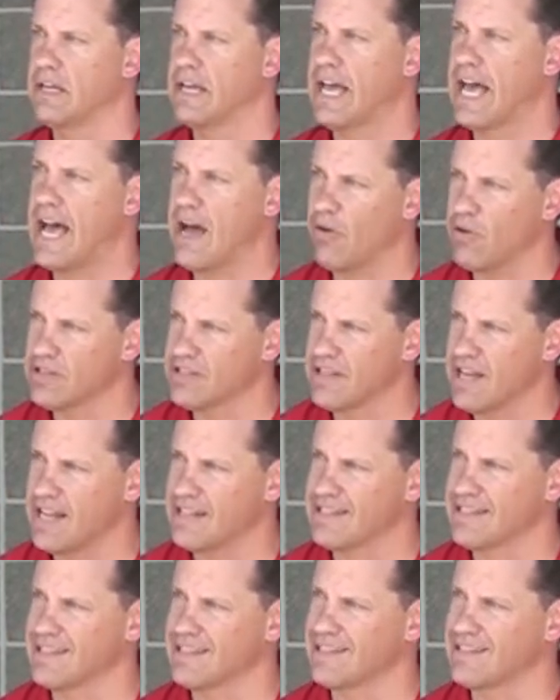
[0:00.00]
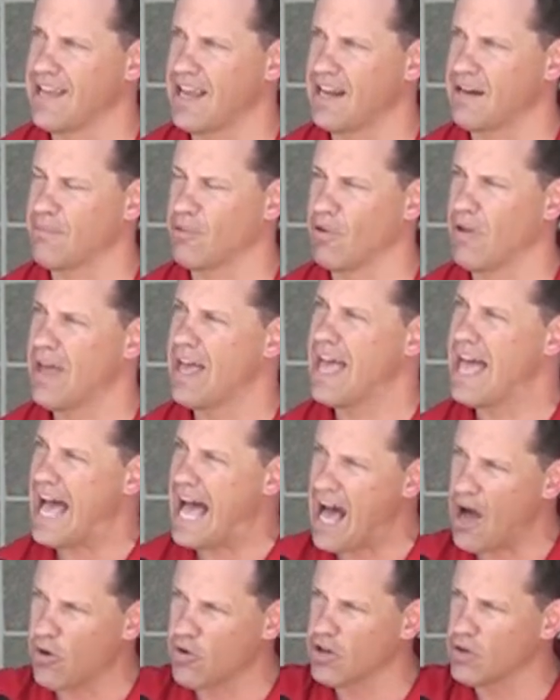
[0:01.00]
How is that sustainable?
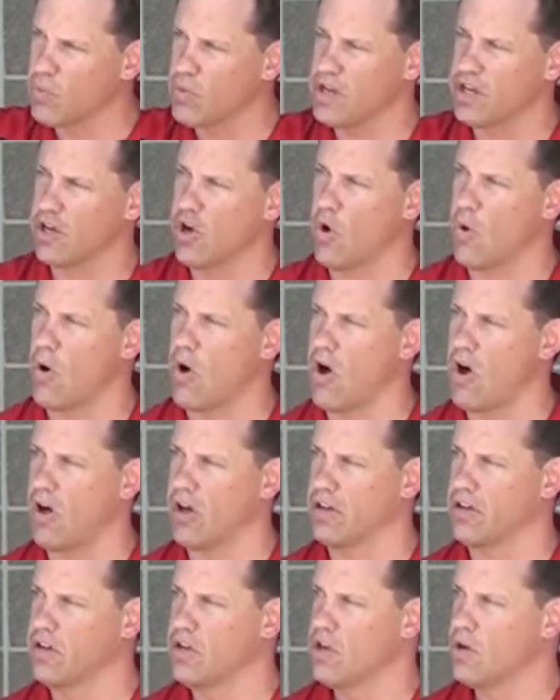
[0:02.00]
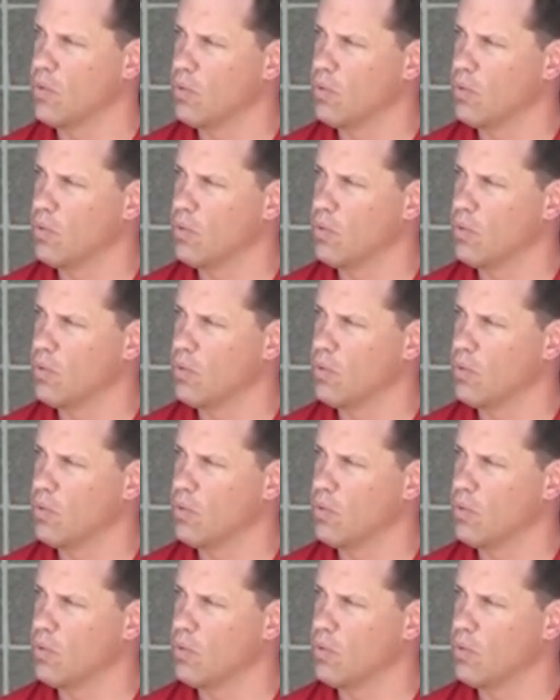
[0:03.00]
How can we go on